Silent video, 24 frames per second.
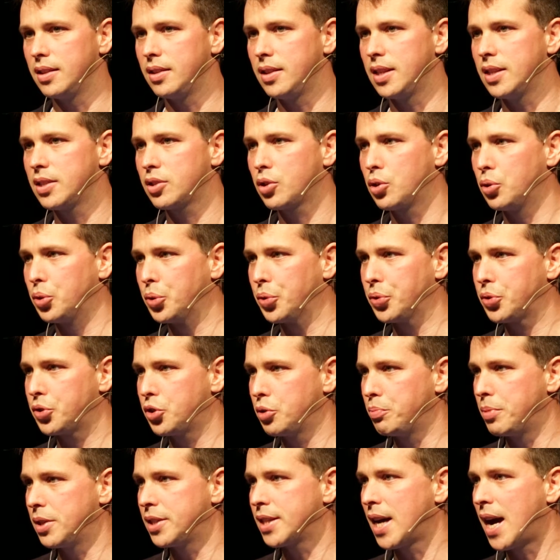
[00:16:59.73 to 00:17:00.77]
that this course
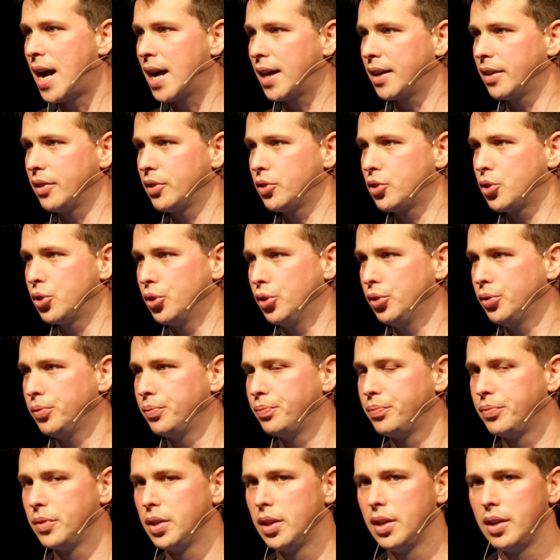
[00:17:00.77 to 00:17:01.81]
should be targeted
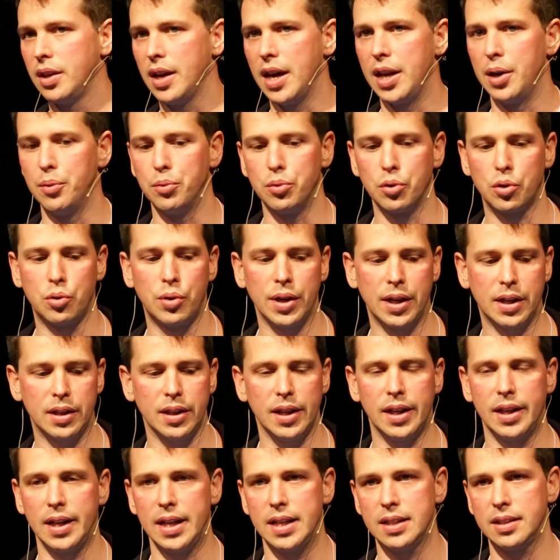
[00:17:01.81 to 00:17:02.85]
to, and it will
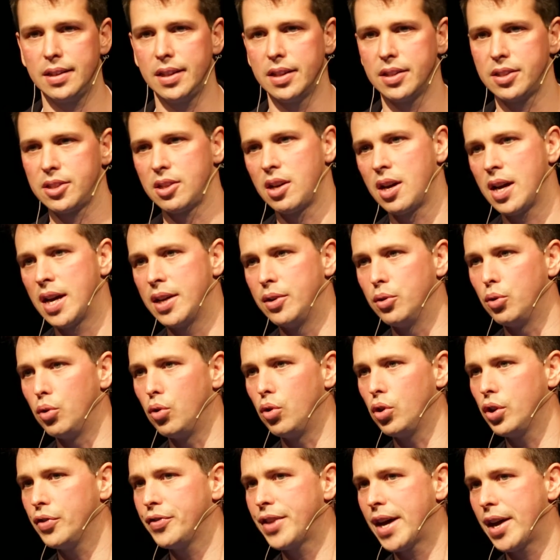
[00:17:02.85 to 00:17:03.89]
quickly and easily assign
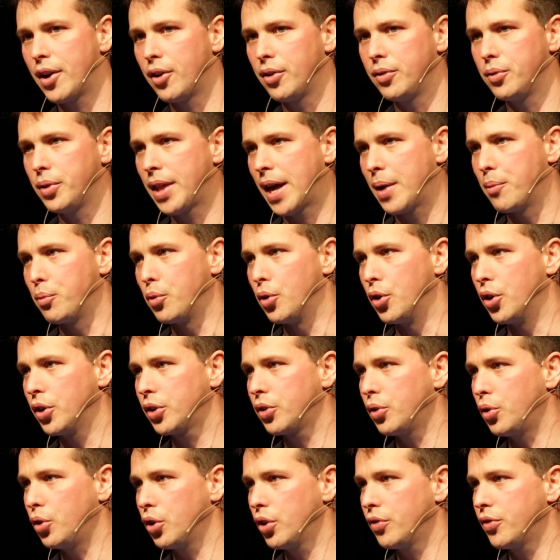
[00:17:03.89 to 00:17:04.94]
all of that
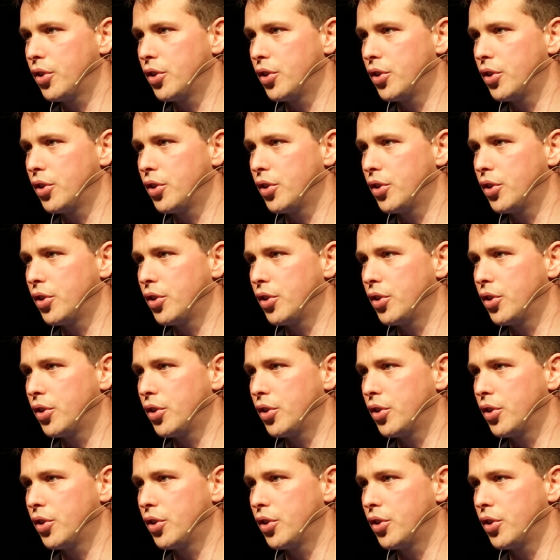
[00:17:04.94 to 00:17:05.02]
work, all